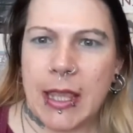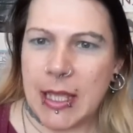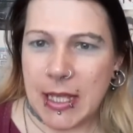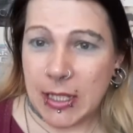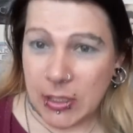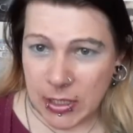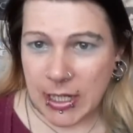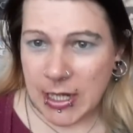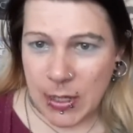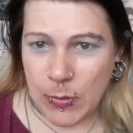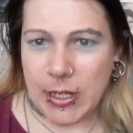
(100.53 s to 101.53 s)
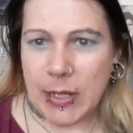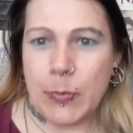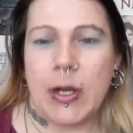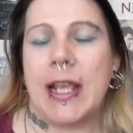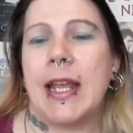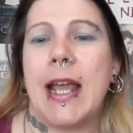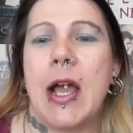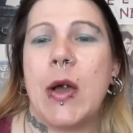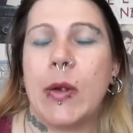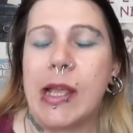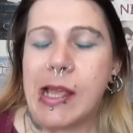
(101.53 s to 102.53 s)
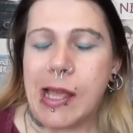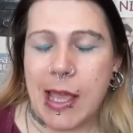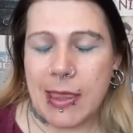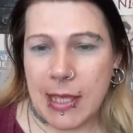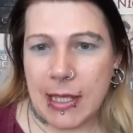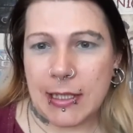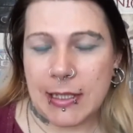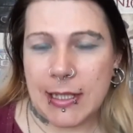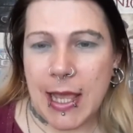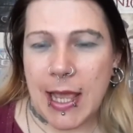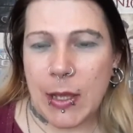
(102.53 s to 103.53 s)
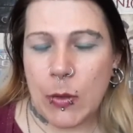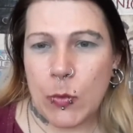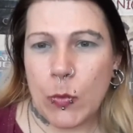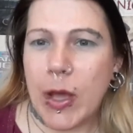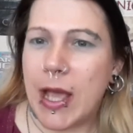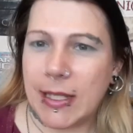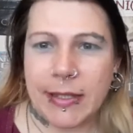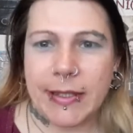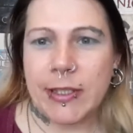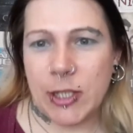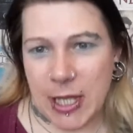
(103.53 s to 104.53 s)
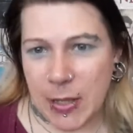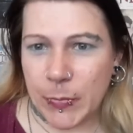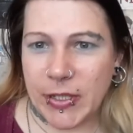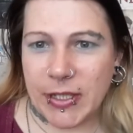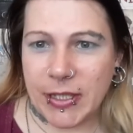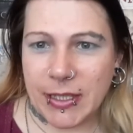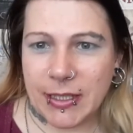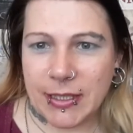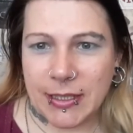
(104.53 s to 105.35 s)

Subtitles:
They look at it when I bring it out and then say, "Where's the chips?"